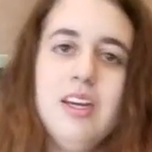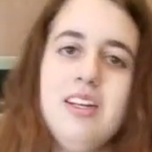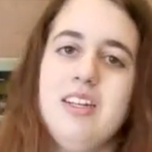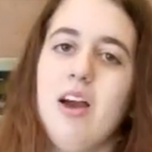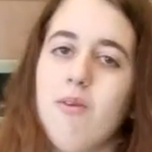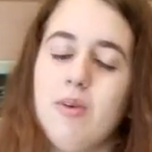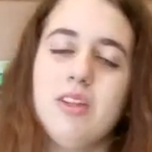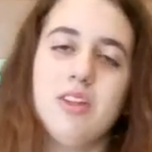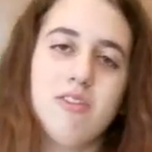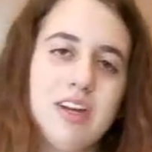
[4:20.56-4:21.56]
Now, when
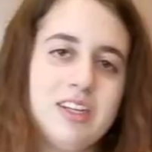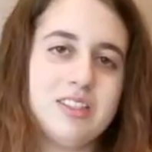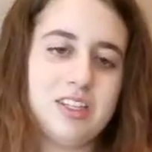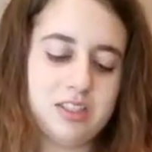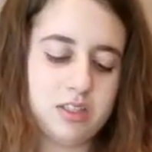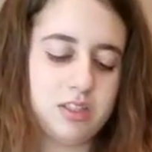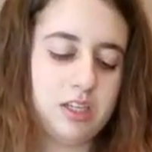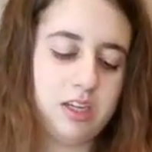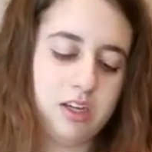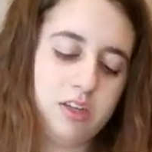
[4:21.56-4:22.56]
they're the right
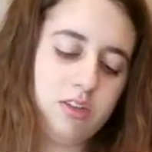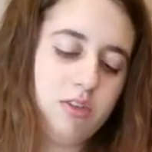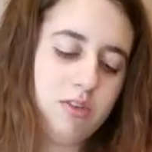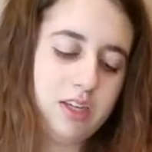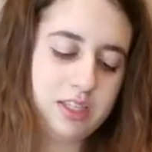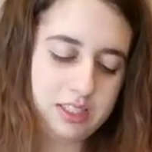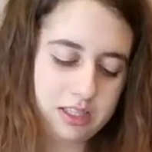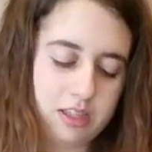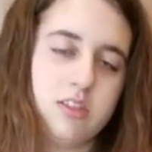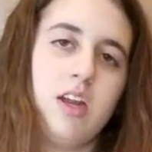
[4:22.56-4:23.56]
consistency, you really see
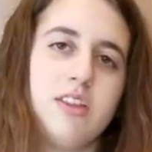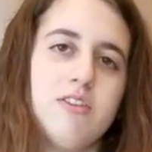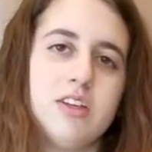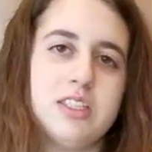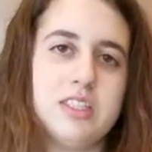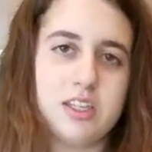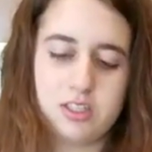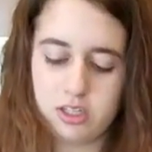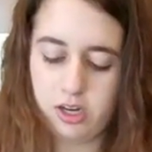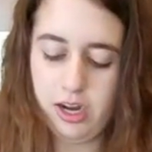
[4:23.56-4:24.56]
that nothing really sticks
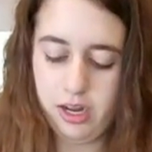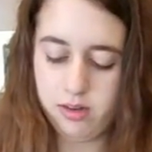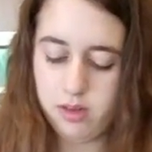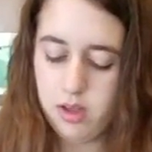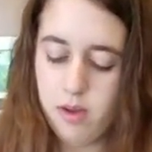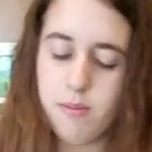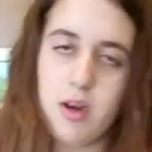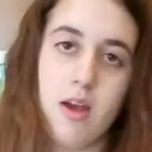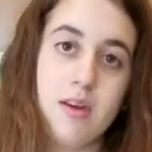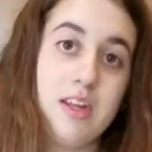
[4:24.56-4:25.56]
to your hand.
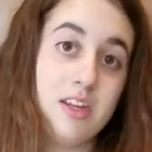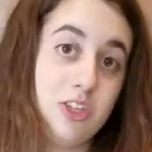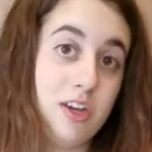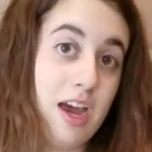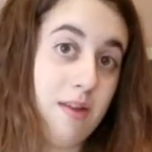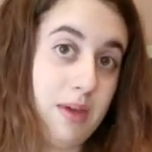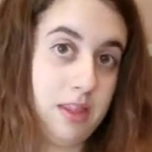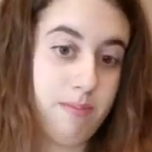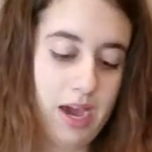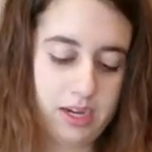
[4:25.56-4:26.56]
Now I need to show you how to make the
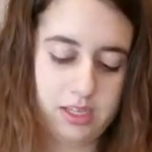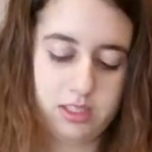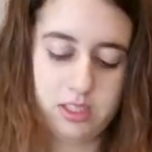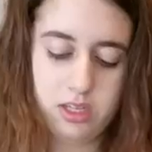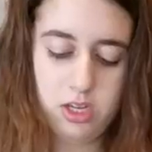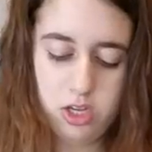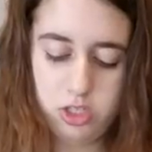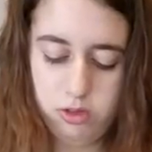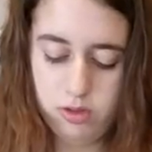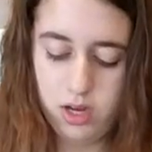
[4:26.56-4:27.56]
patties.
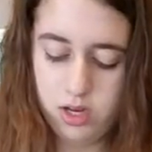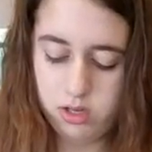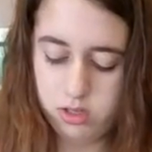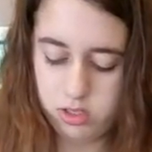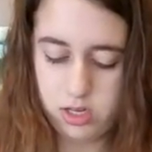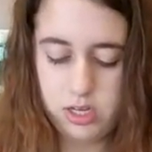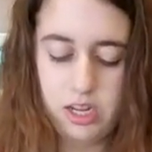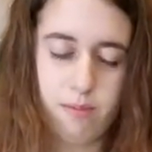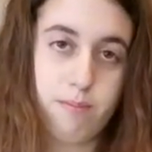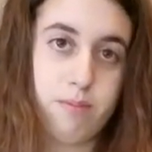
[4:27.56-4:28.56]
So what you're gonna do is you're gonna take
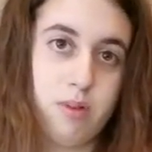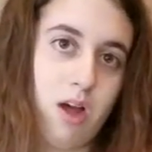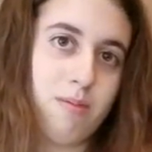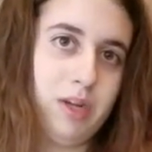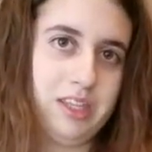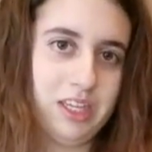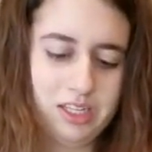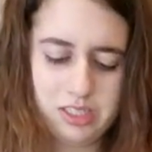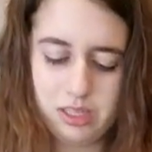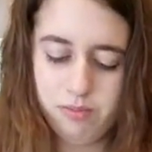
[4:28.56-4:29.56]
a blob like
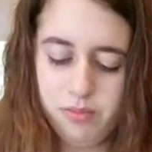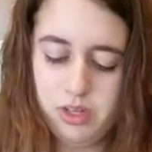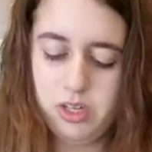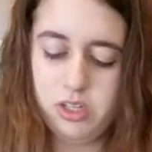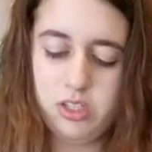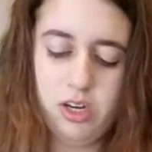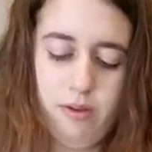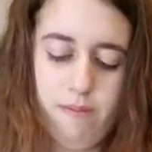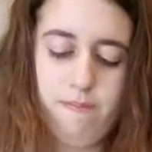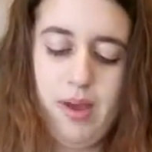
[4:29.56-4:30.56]
this, just
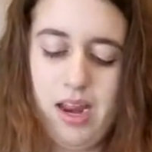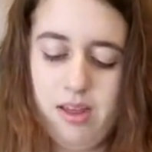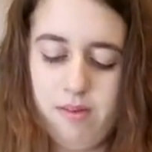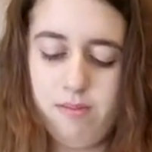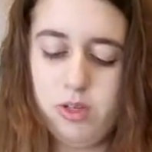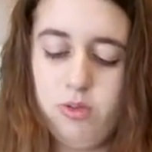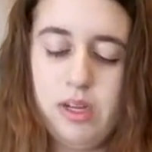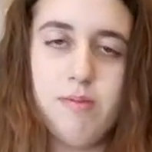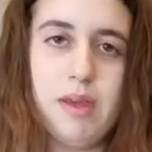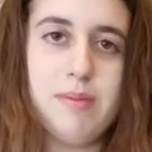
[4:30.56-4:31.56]
gonna pat it in
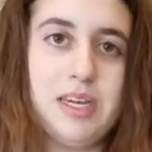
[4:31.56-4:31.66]
between, maybe